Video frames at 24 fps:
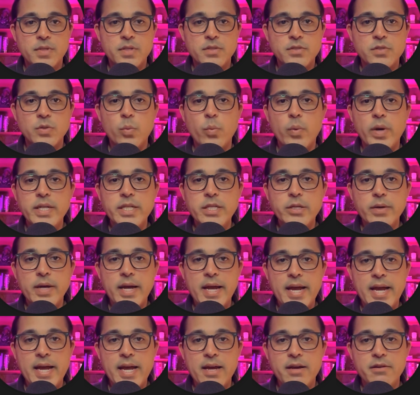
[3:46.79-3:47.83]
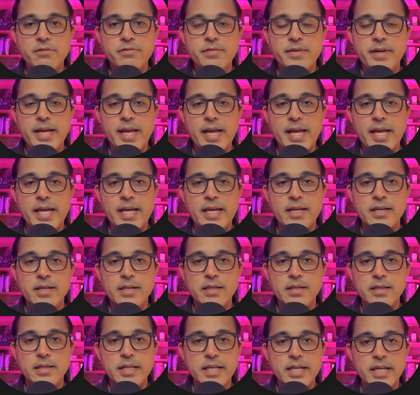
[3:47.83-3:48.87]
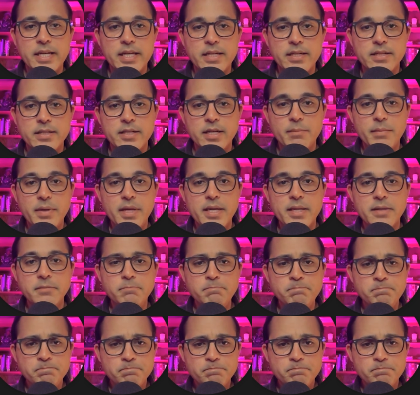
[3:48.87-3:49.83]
So when you have a lead come in,